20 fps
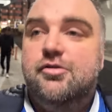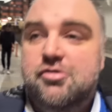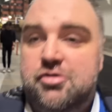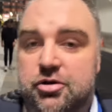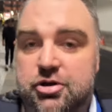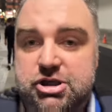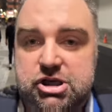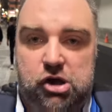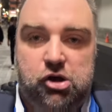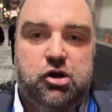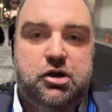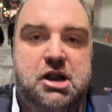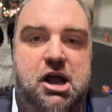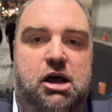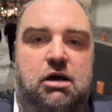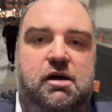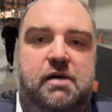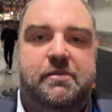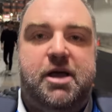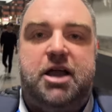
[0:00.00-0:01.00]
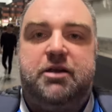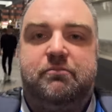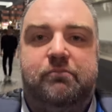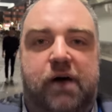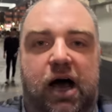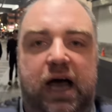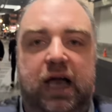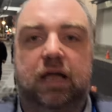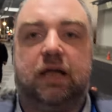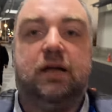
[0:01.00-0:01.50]
So now I'm heading
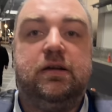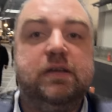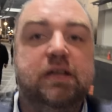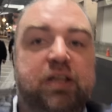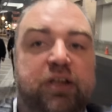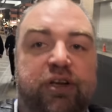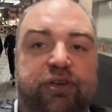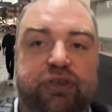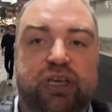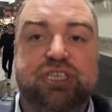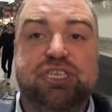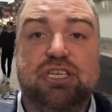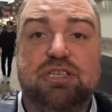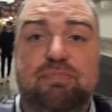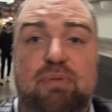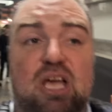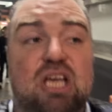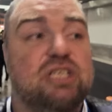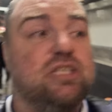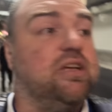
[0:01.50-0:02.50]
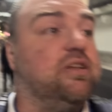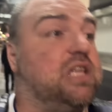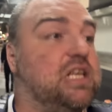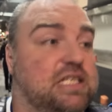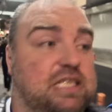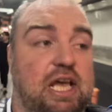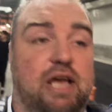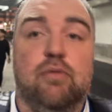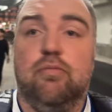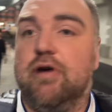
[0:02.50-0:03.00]
back. This is basically the
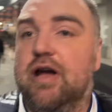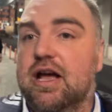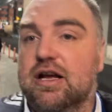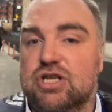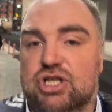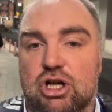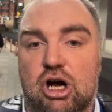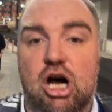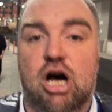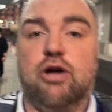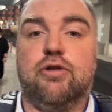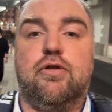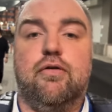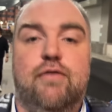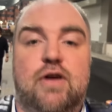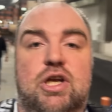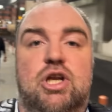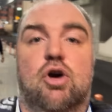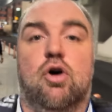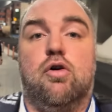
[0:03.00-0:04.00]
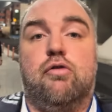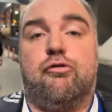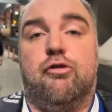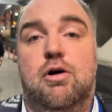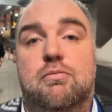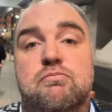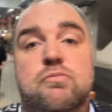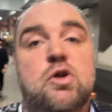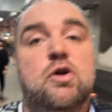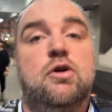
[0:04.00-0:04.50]
same way I started the video from.